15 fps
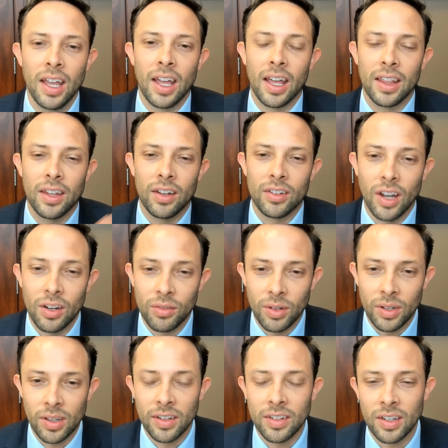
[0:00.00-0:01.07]
and the judge
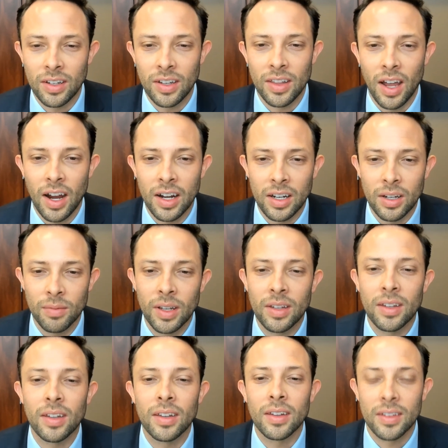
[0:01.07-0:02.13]
would listen to the arguments
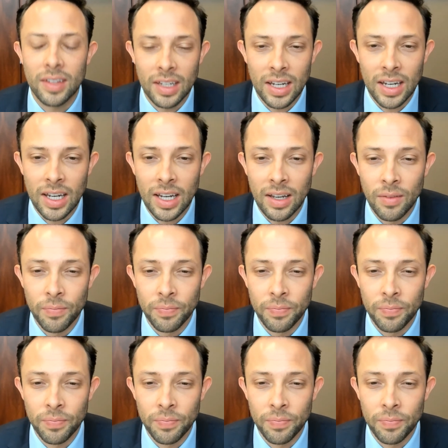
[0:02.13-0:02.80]
and see